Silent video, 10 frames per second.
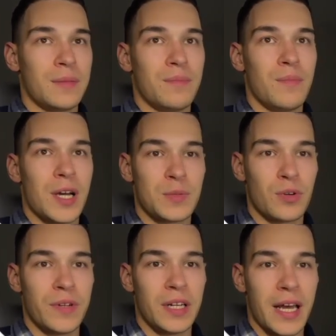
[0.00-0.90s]
much more
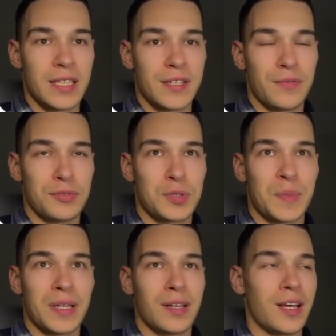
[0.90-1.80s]
winning ads if you
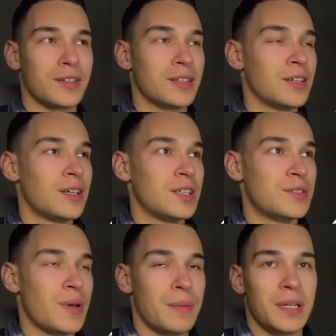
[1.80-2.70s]
spend another
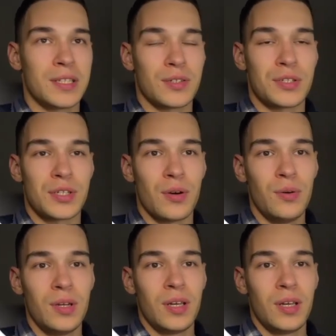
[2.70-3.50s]
20 minutes or so.